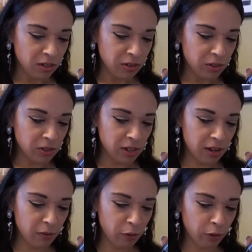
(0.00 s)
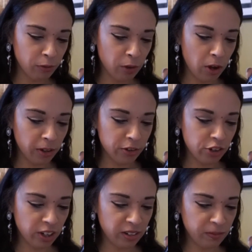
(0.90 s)
skin full of
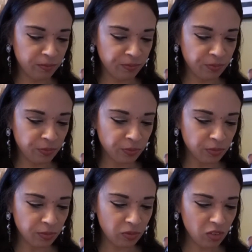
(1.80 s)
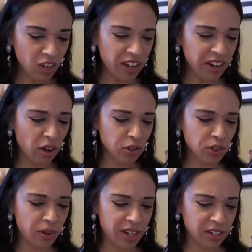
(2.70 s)
collagen, and
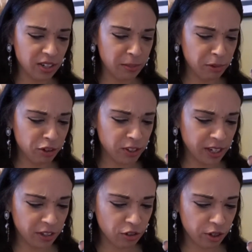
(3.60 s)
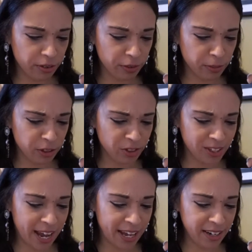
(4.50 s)
also any damages I guess you get from the
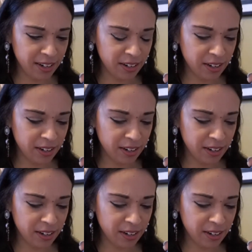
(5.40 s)
sun.